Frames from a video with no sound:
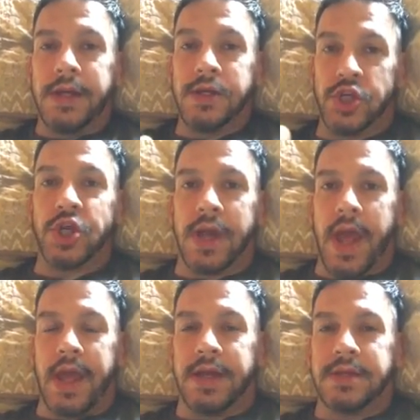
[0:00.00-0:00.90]
you shook
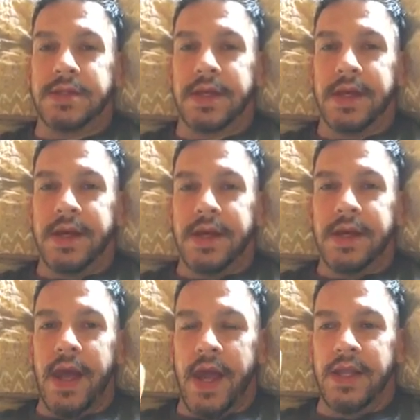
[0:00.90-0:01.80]
hands
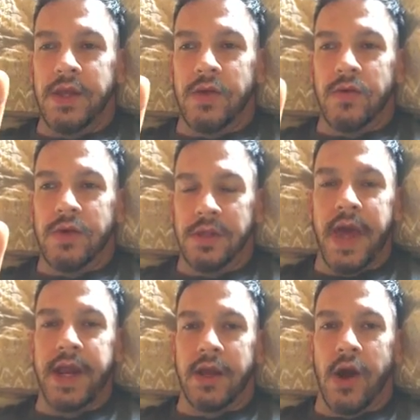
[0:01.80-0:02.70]
and you
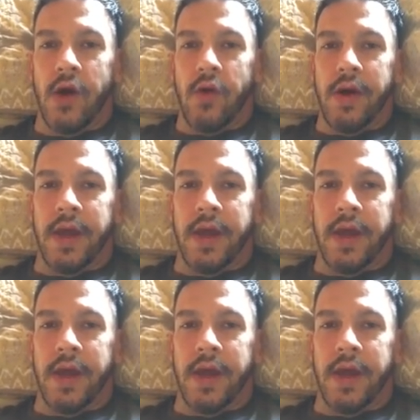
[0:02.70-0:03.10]
let it go.